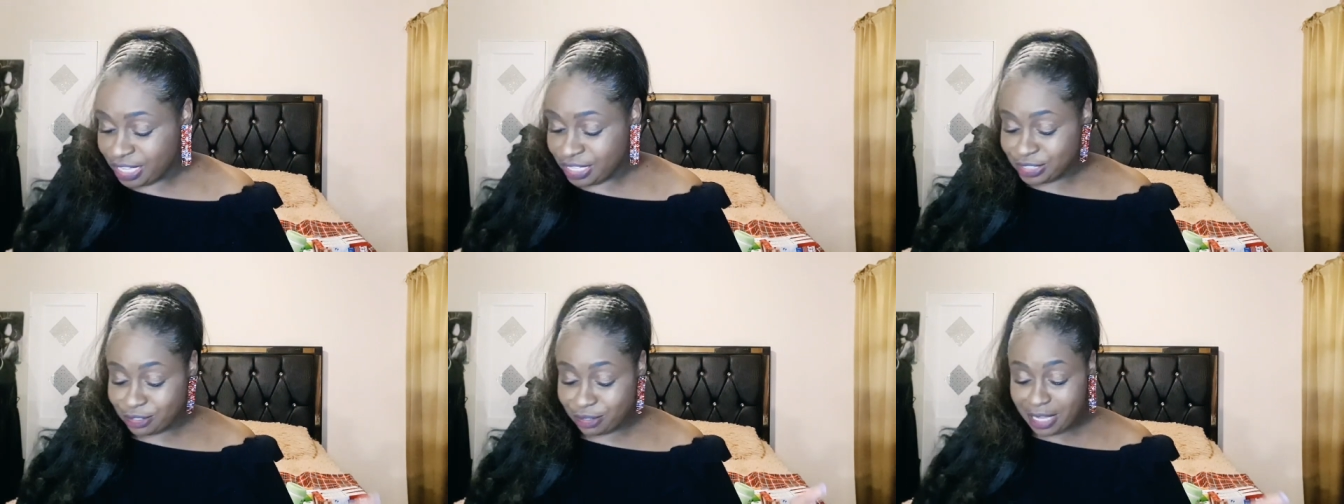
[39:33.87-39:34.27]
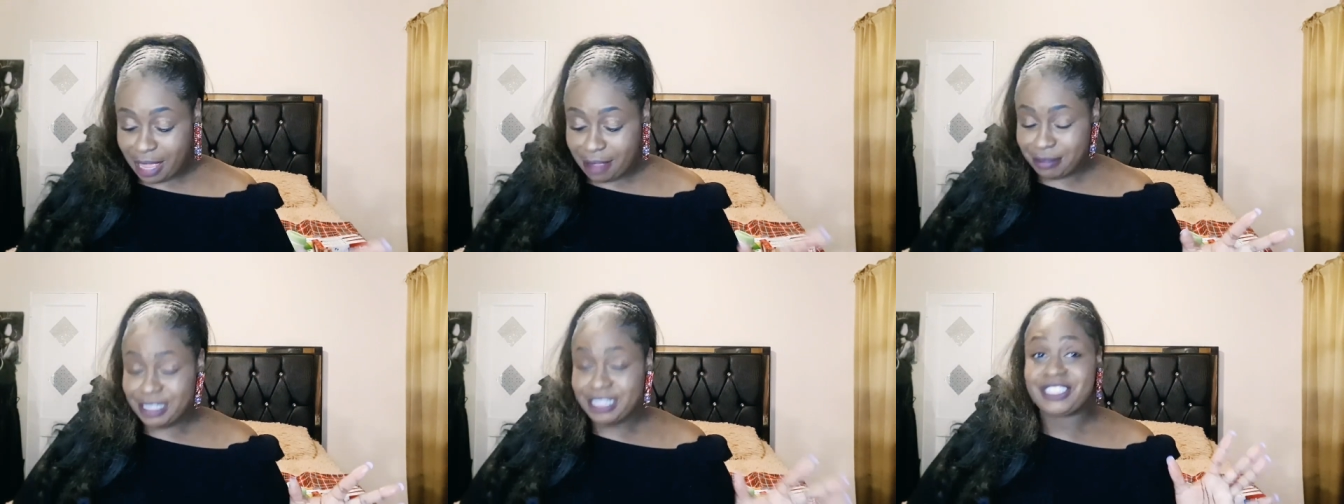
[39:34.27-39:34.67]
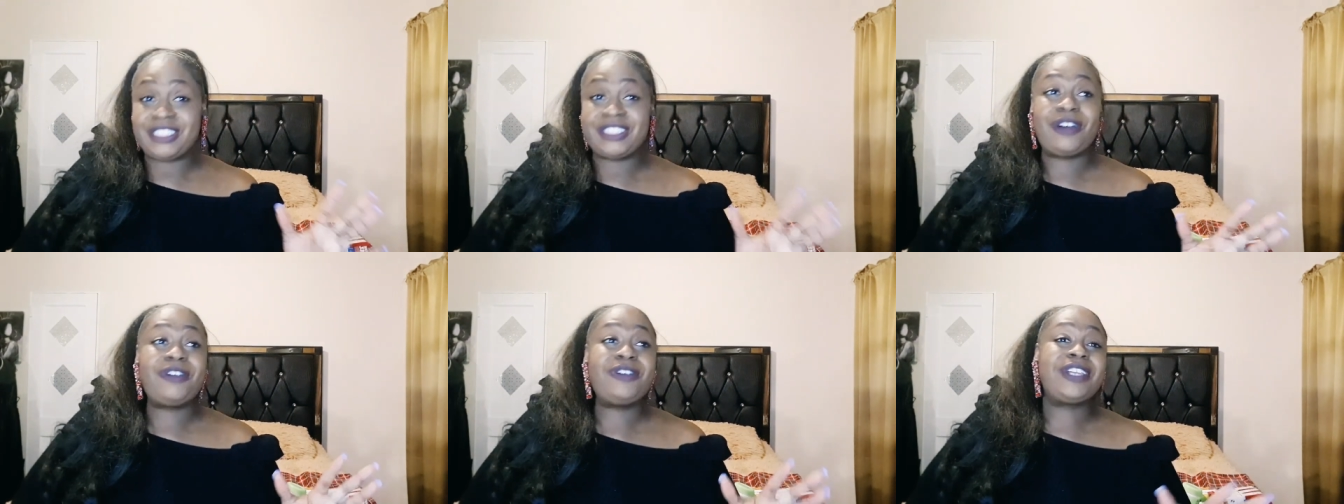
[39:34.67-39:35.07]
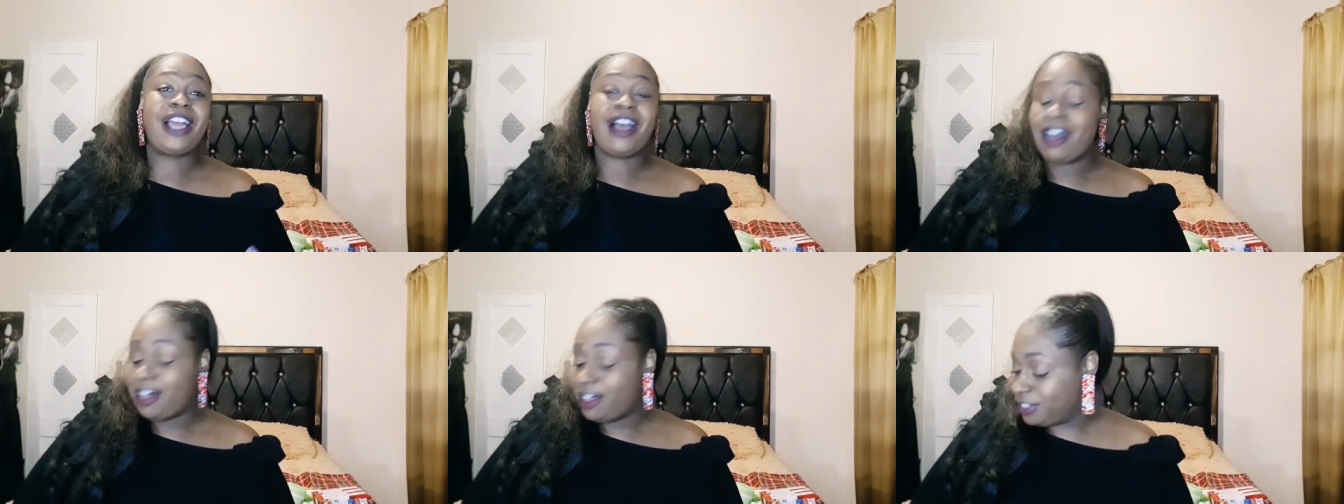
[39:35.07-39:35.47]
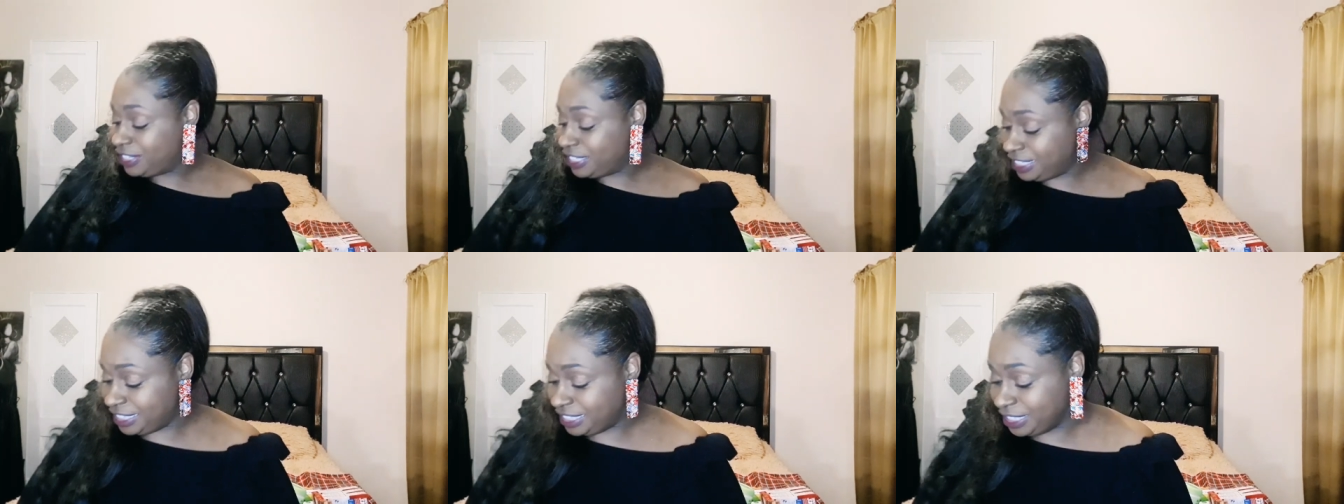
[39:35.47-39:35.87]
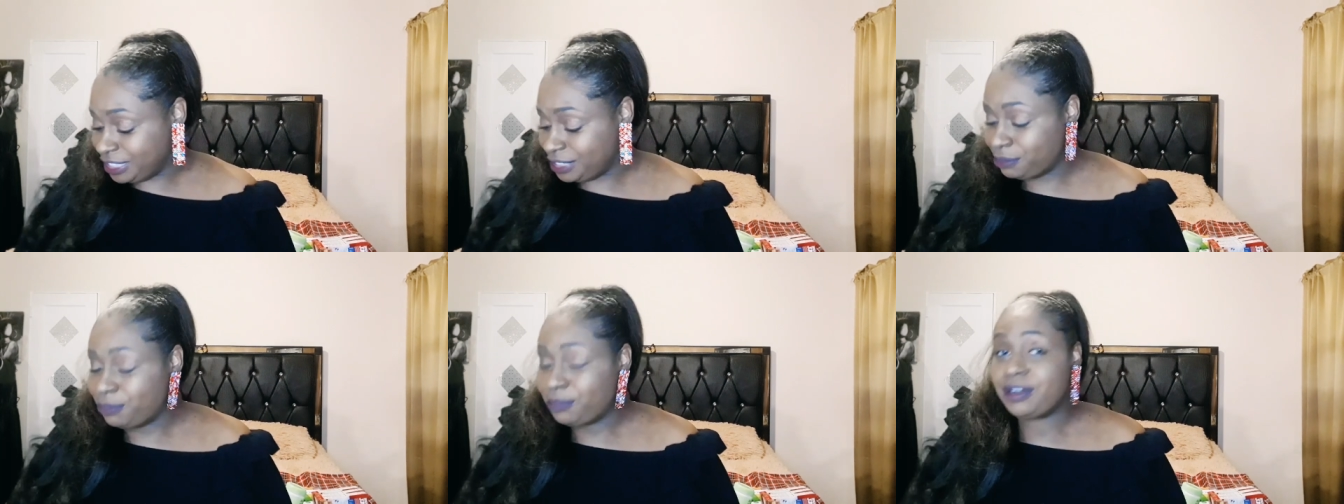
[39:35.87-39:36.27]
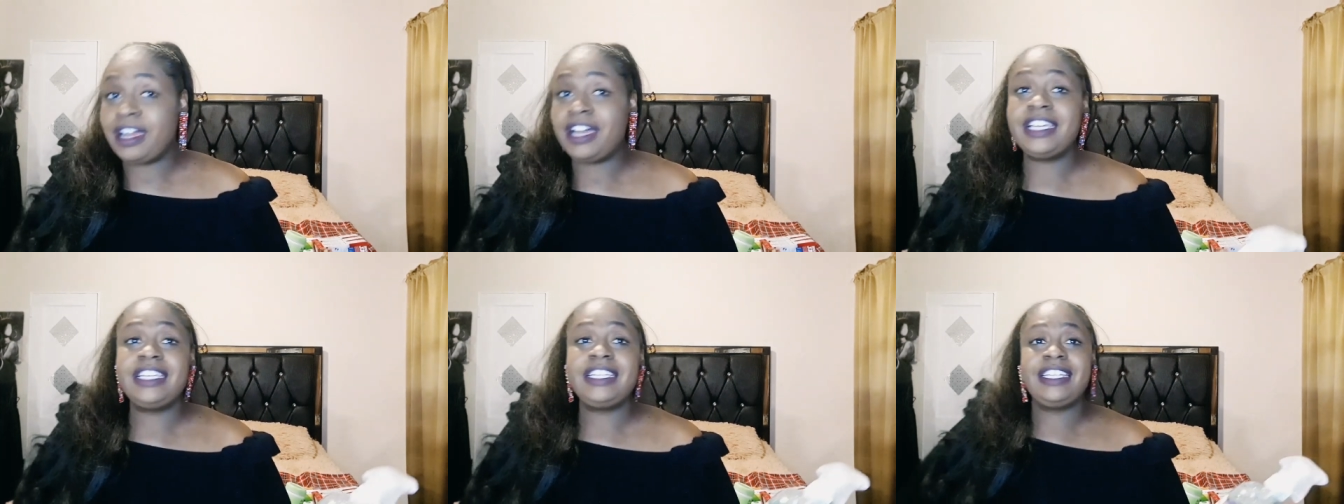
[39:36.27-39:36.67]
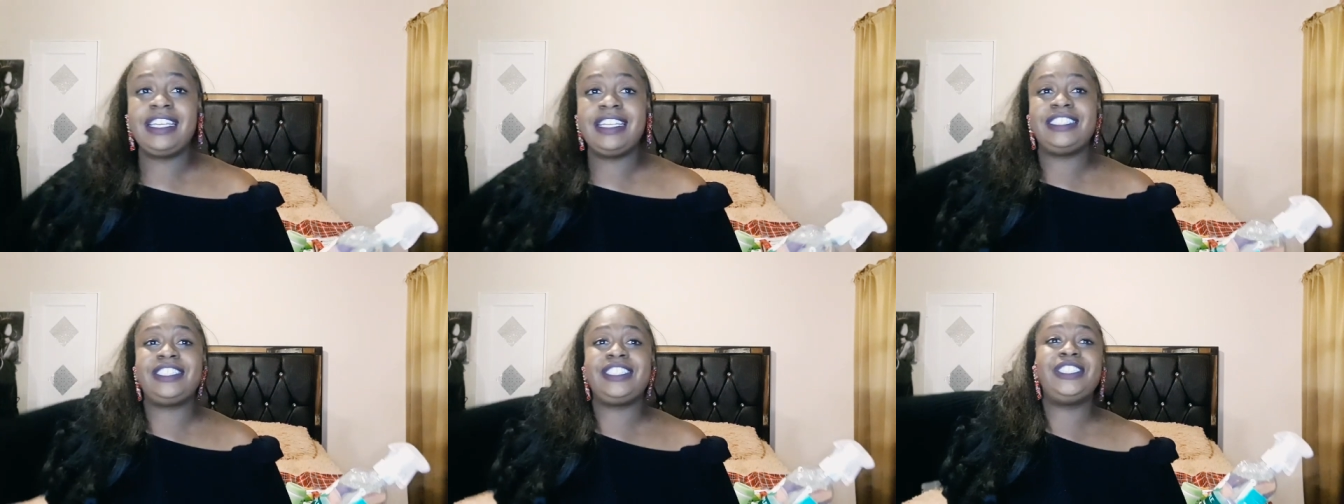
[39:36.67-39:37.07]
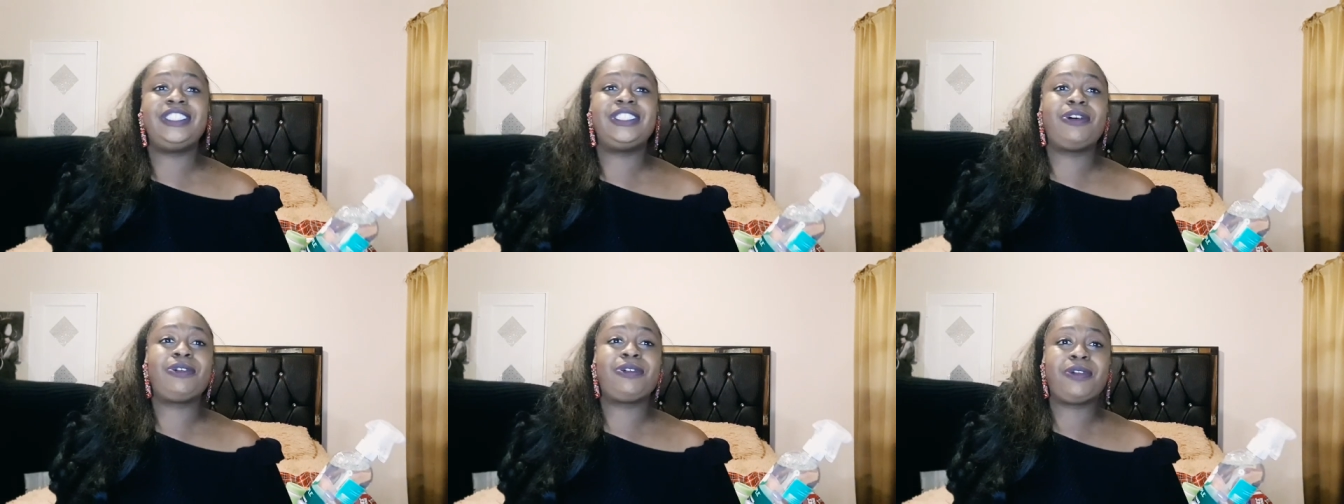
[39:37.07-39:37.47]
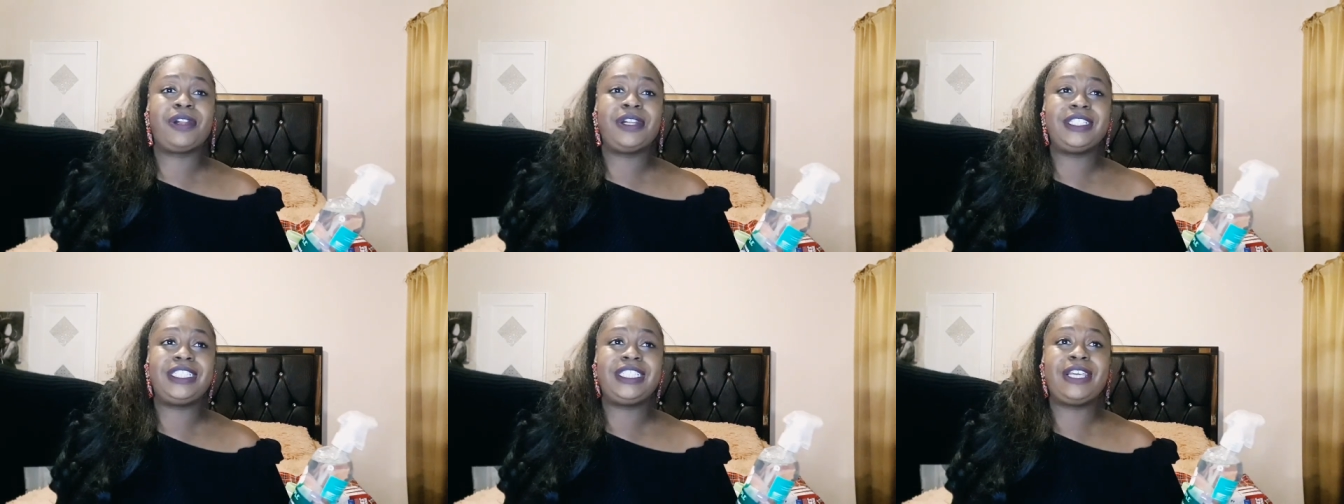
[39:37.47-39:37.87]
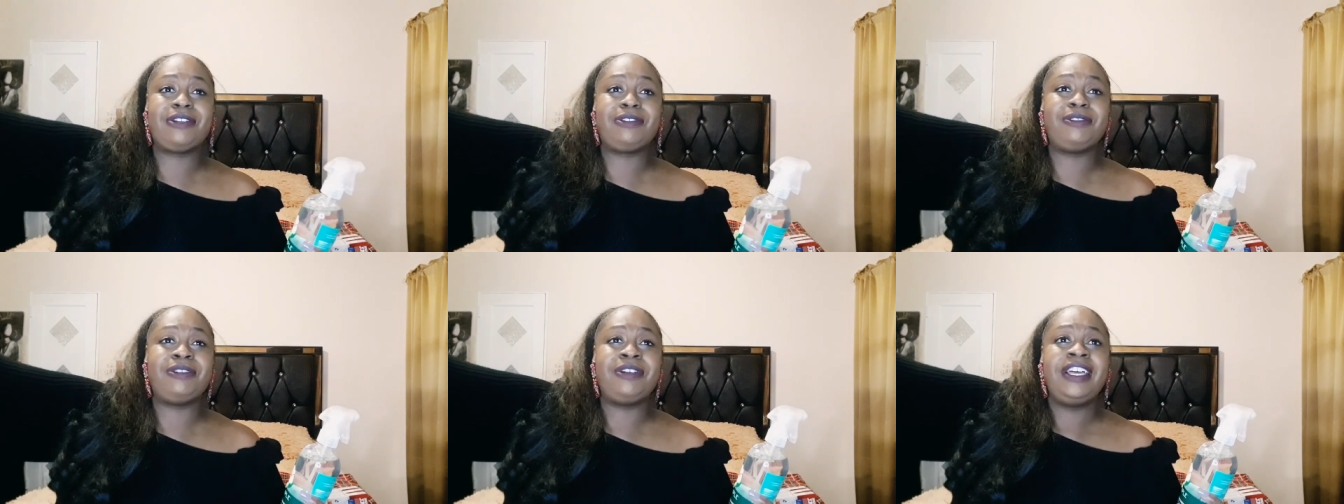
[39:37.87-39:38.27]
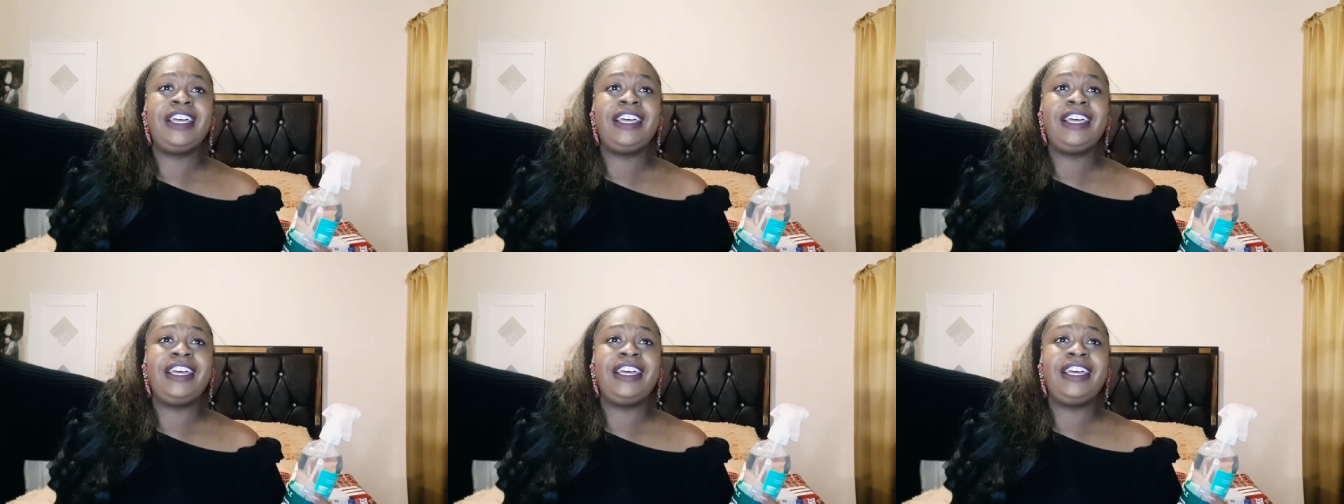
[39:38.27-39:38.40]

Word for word: So let me show y'all. This is what she showed on her channel.